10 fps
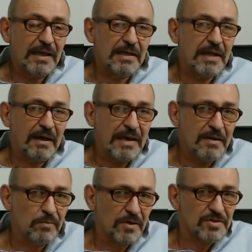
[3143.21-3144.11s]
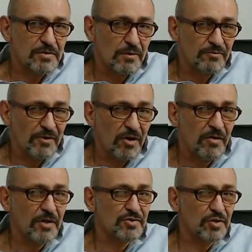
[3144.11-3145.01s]
Now, he wasn't
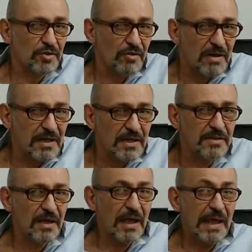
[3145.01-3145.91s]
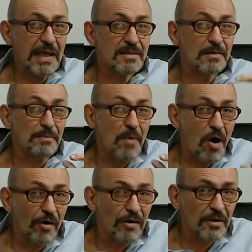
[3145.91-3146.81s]
referring to greed in the
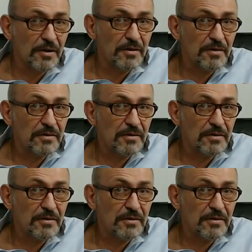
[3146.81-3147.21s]
moral,